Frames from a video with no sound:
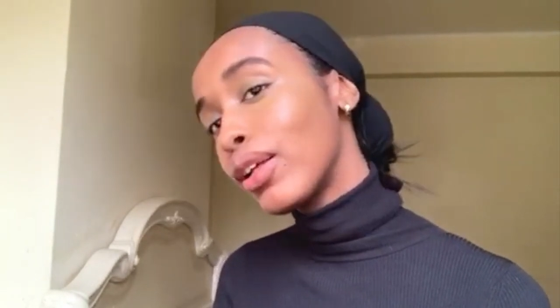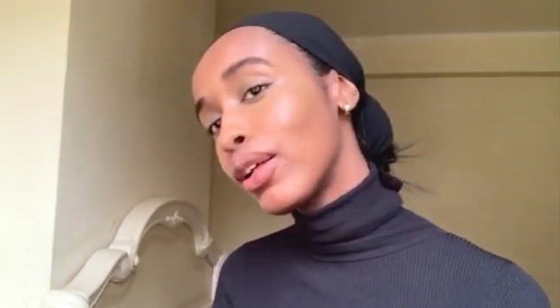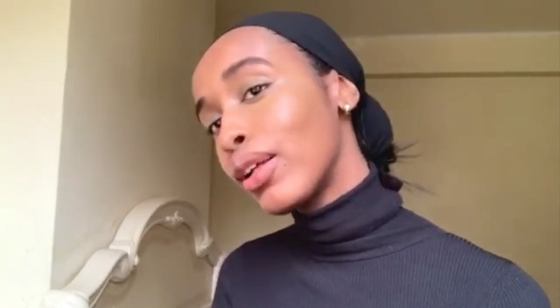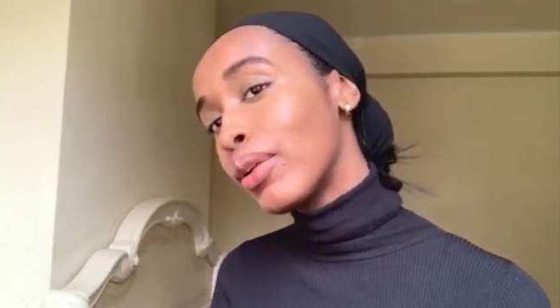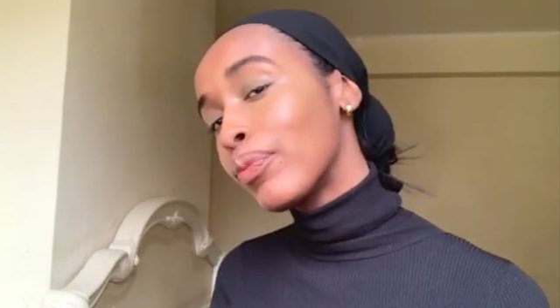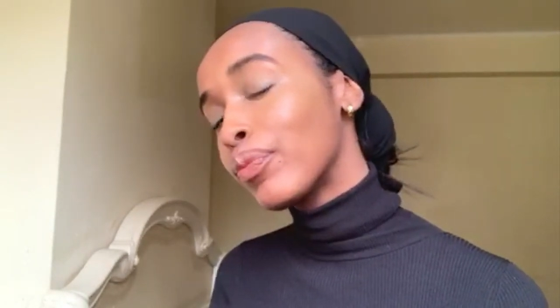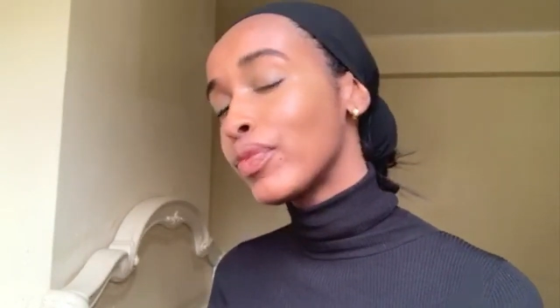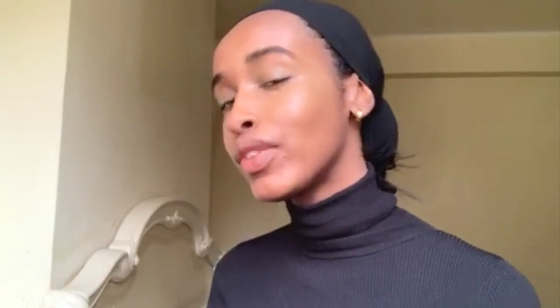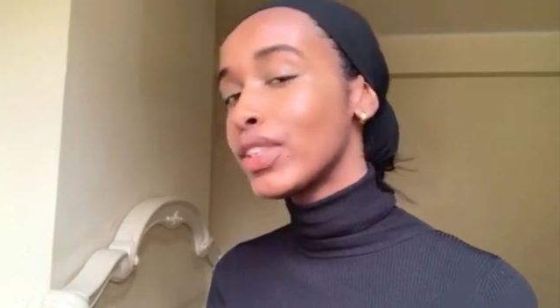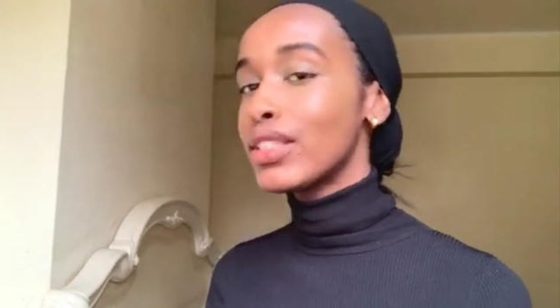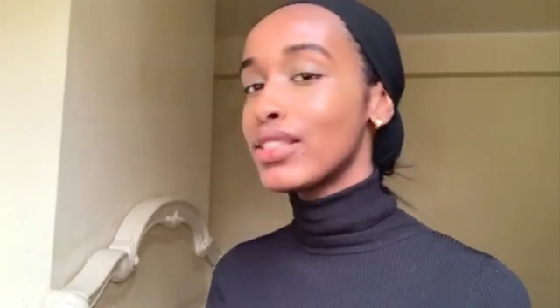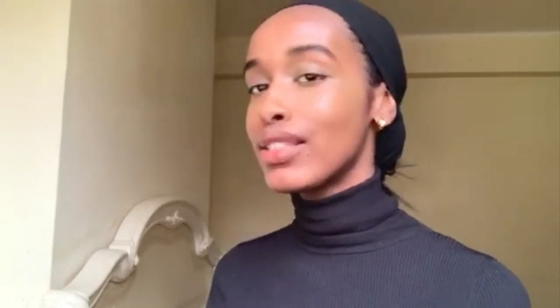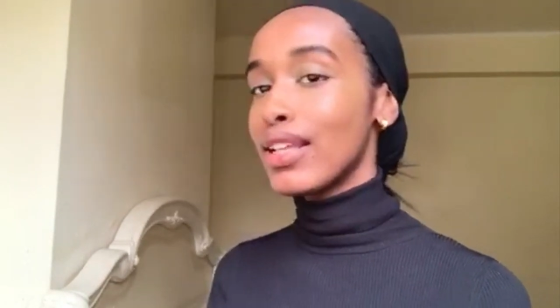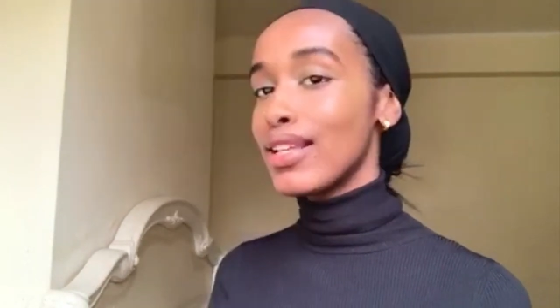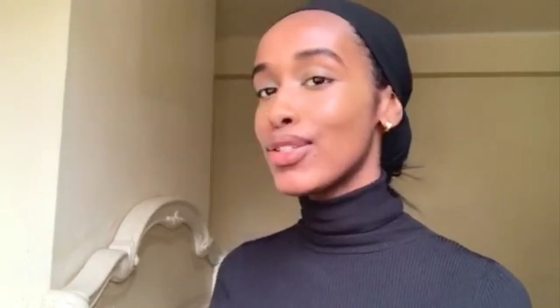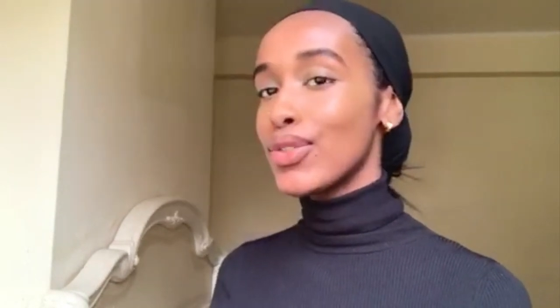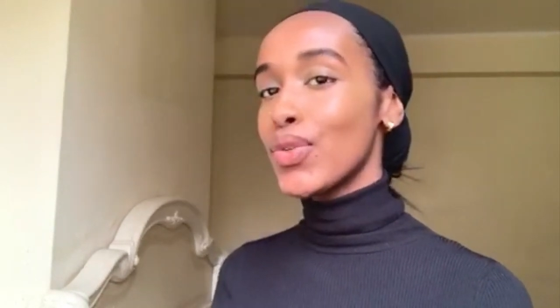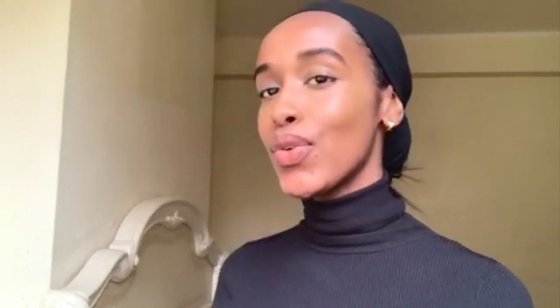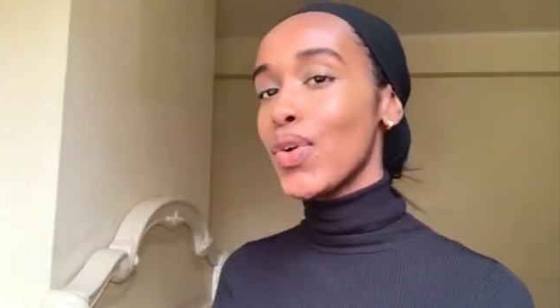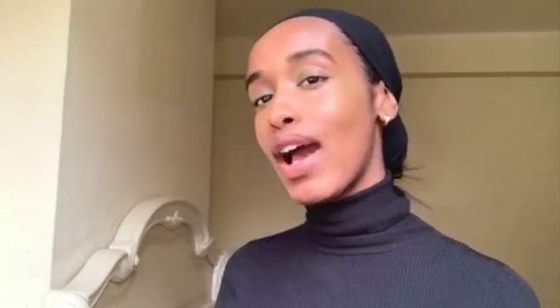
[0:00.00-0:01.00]
So
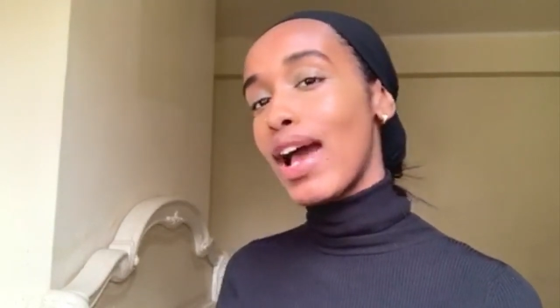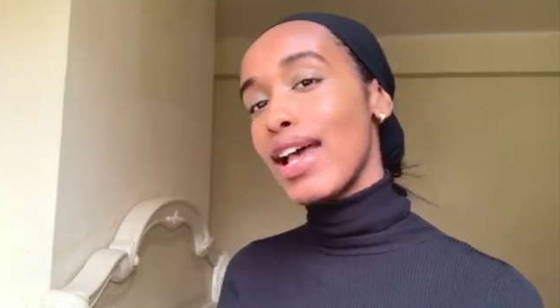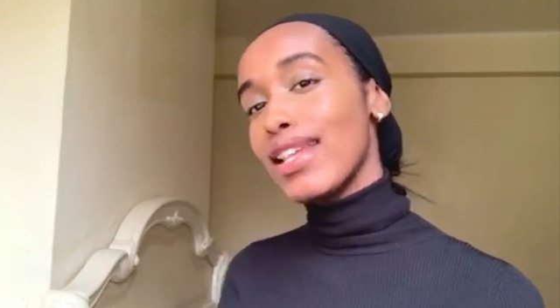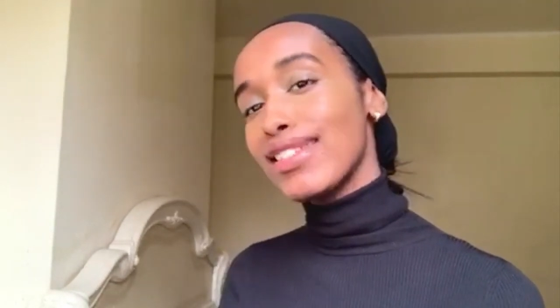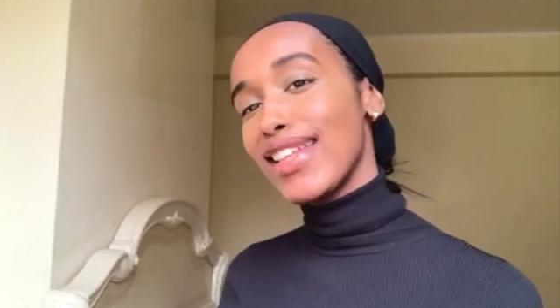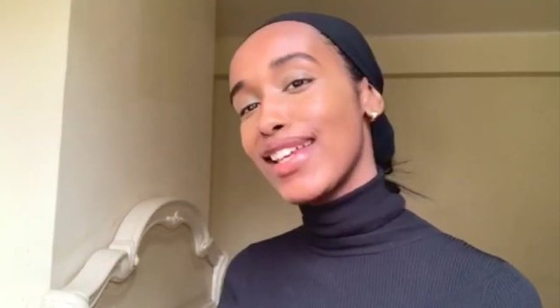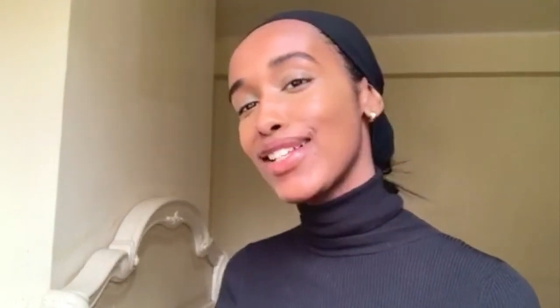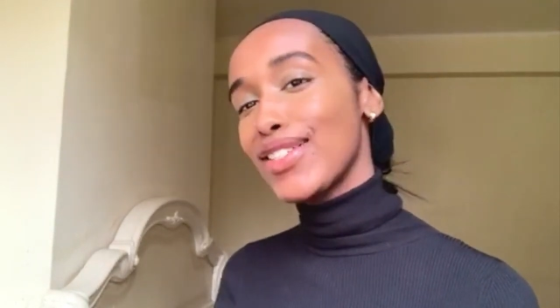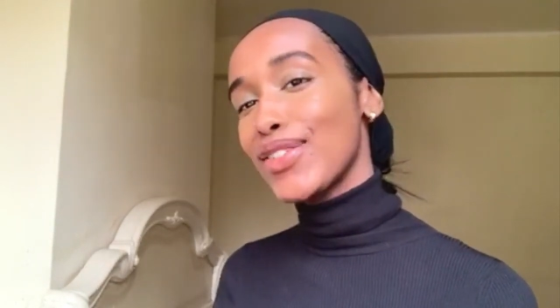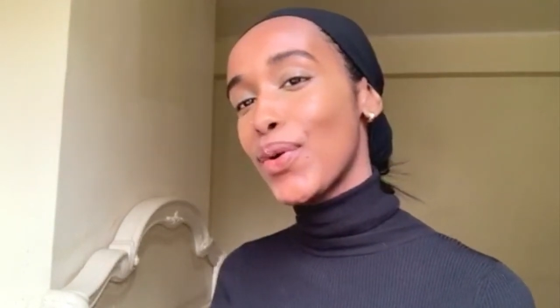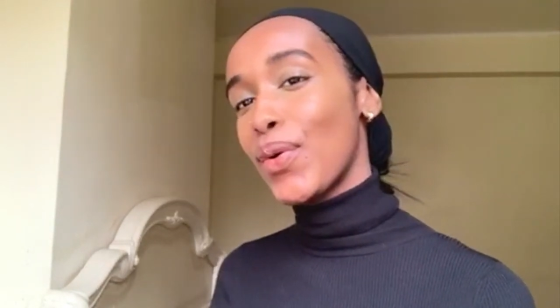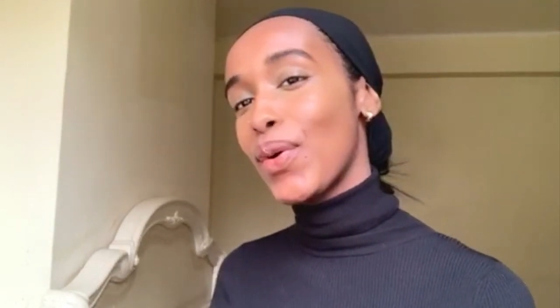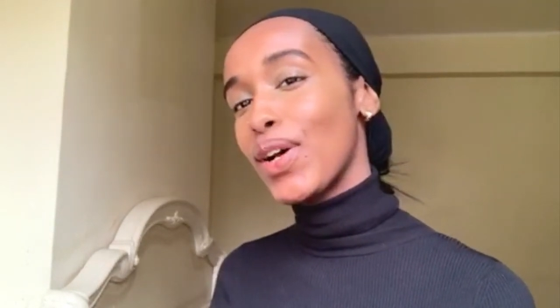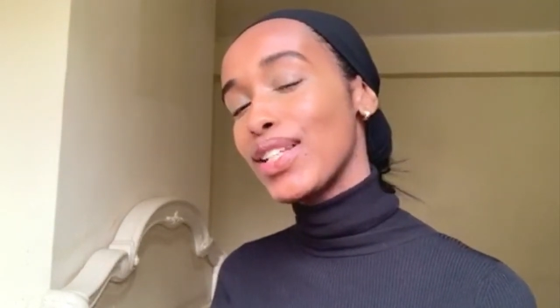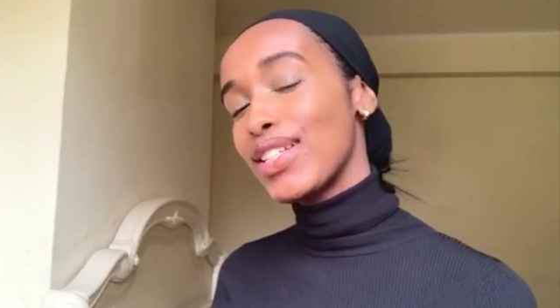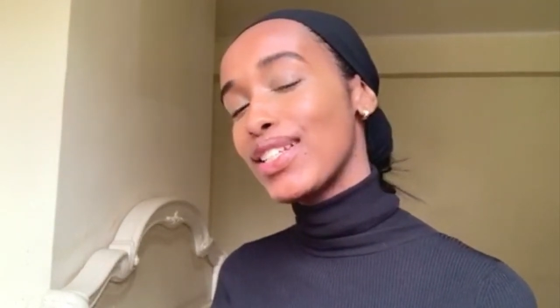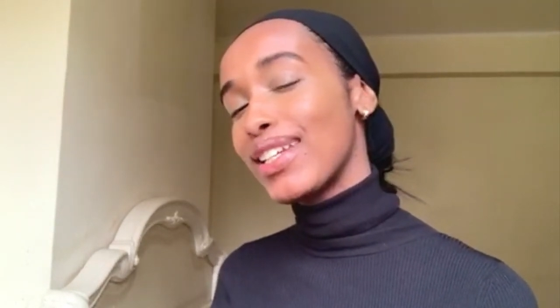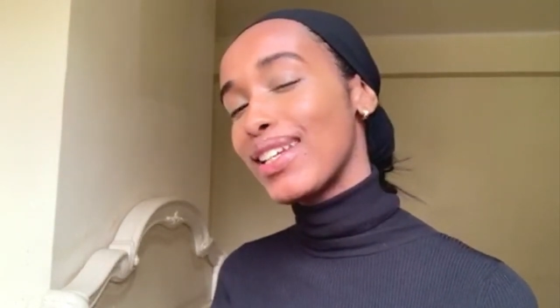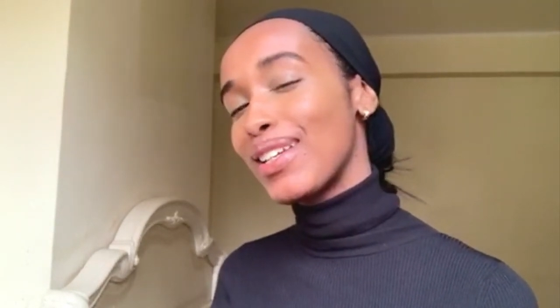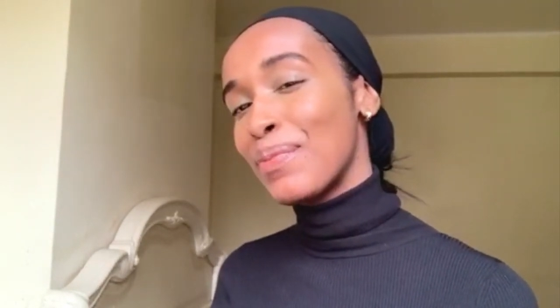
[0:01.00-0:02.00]
that's all guys, thanks for
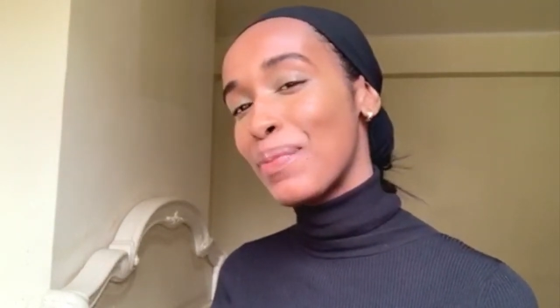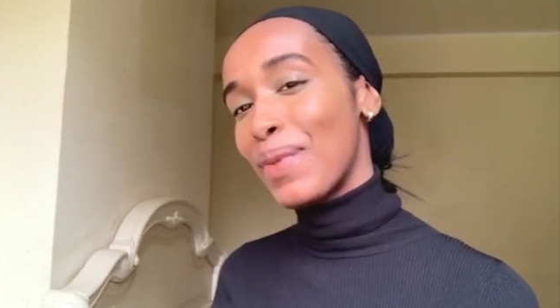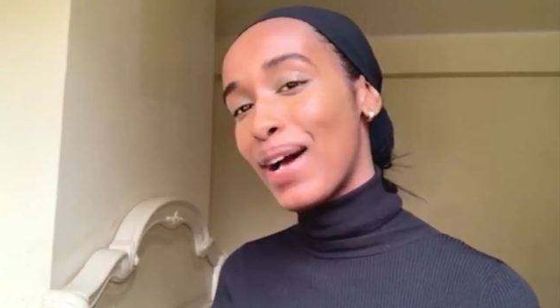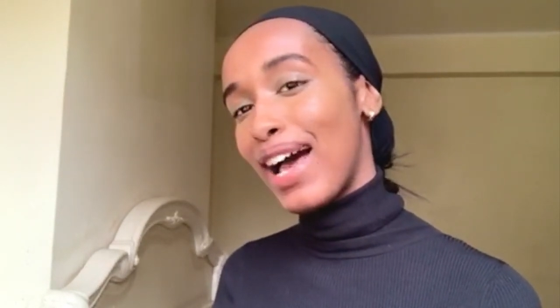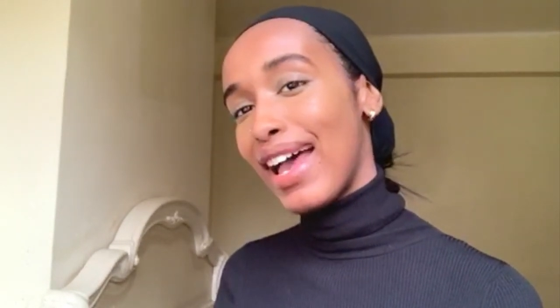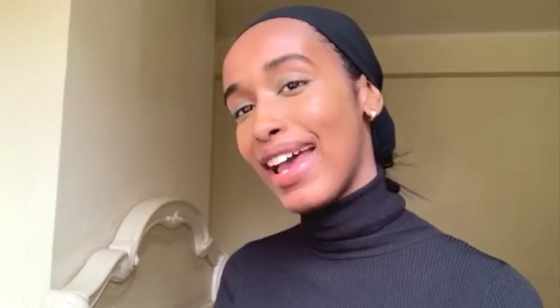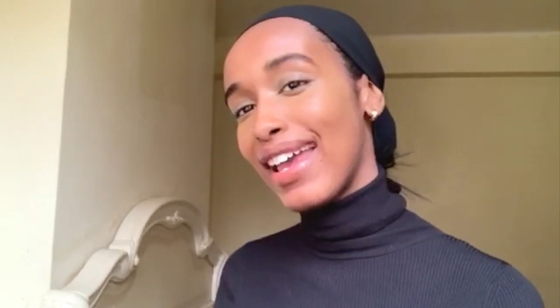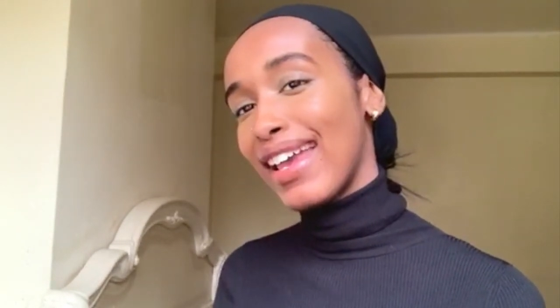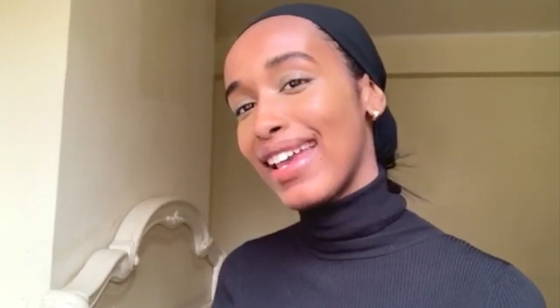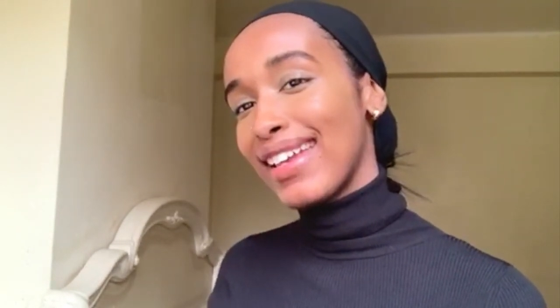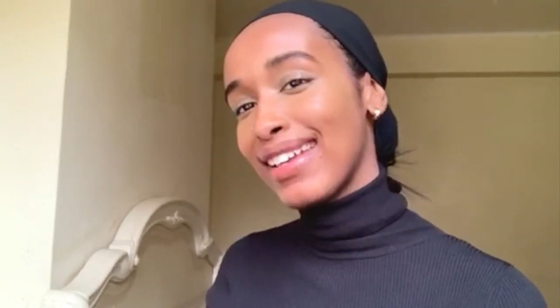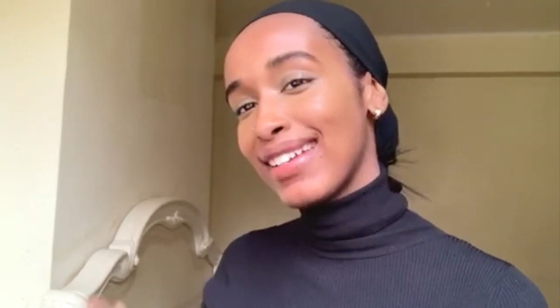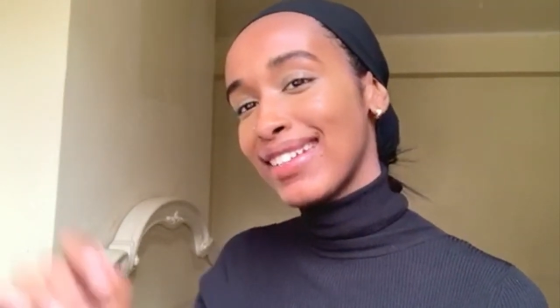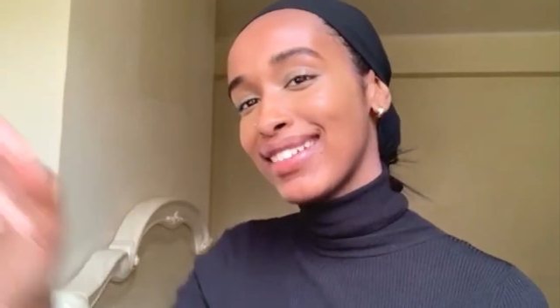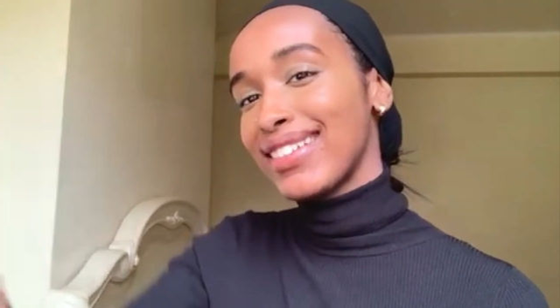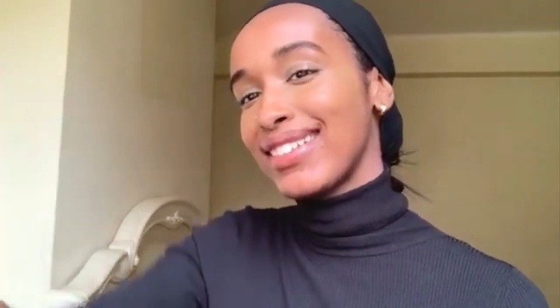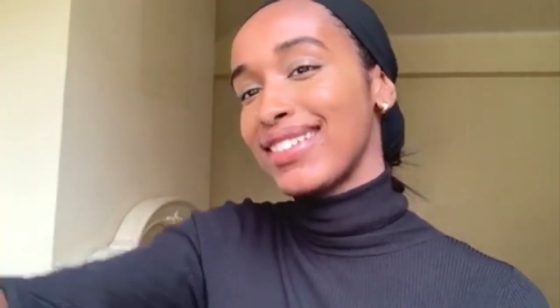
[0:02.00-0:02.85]
watching, bye!